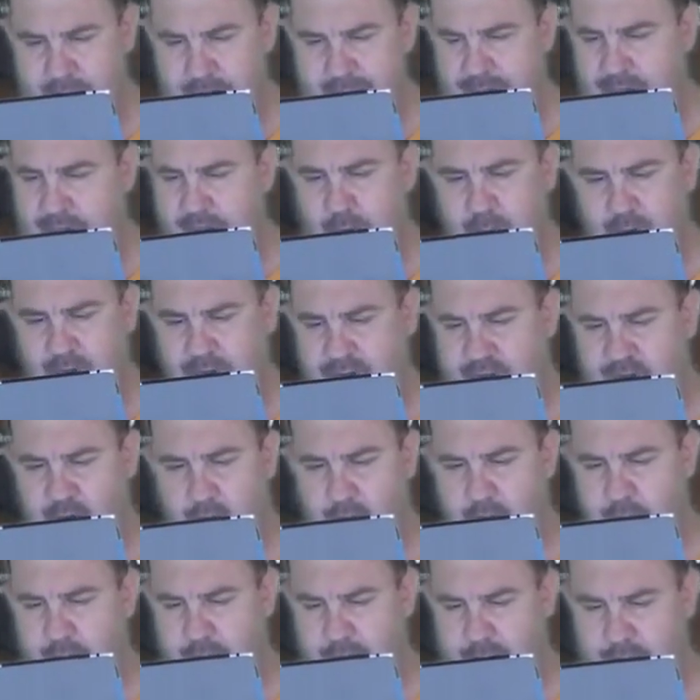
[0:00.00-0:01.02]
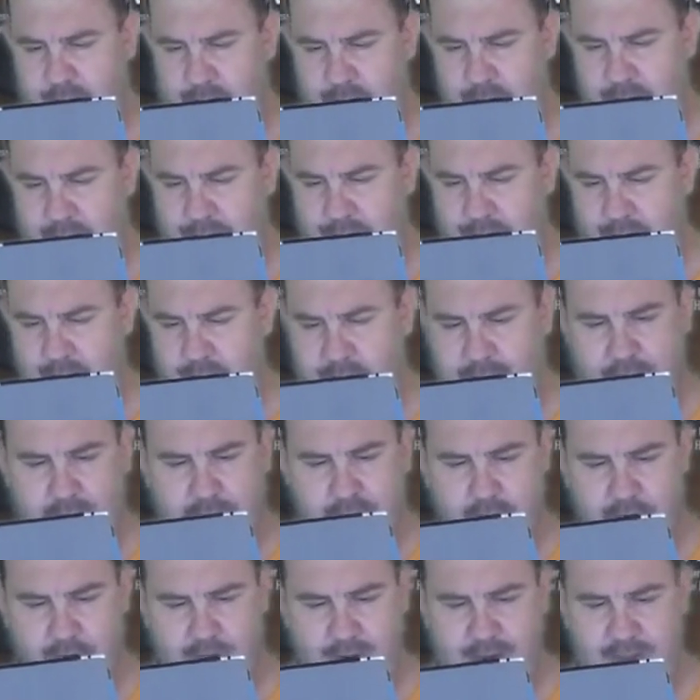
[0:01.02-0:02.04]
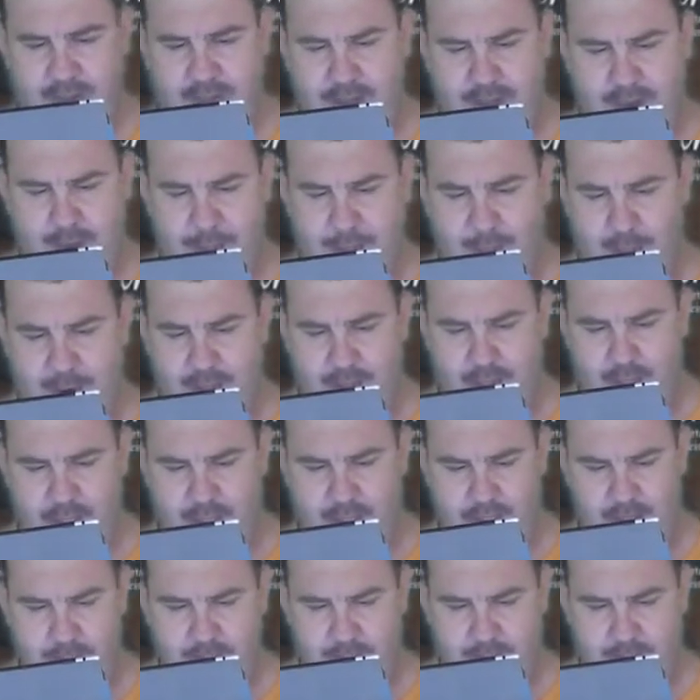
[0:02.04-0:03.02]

Everything was dark. Again, he tried to take a breath.